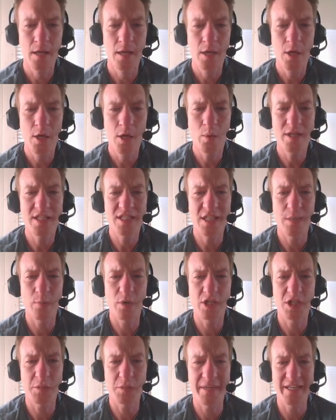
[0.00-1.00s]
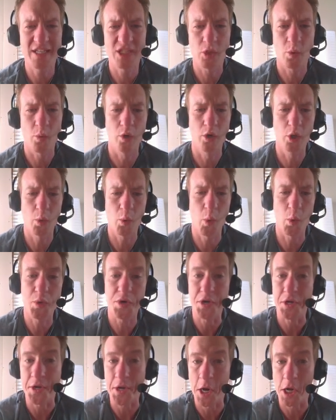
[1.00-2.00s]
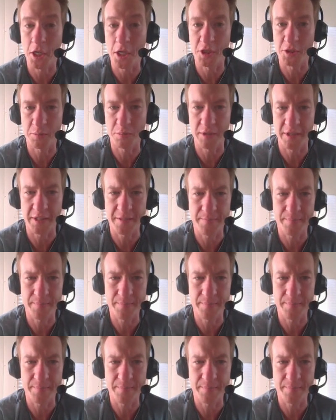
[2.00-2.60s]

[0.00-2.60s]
When someone speaks quote-unquote knowledgeably